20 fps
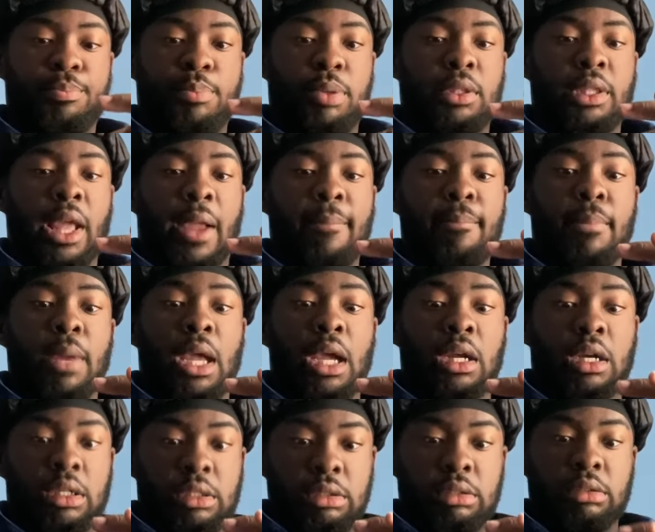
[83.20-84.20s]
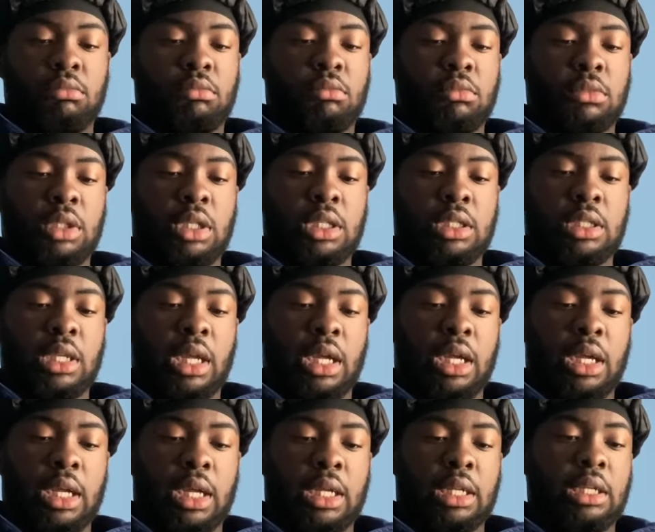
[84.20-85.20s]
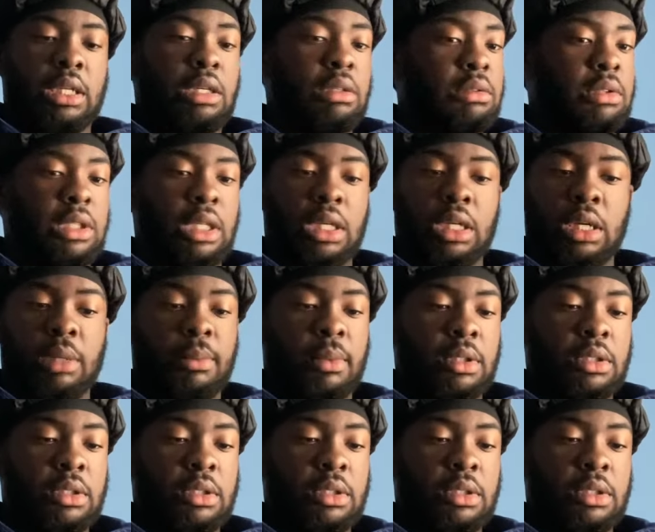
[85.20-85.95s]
Put that back on, cause I ain't got no time.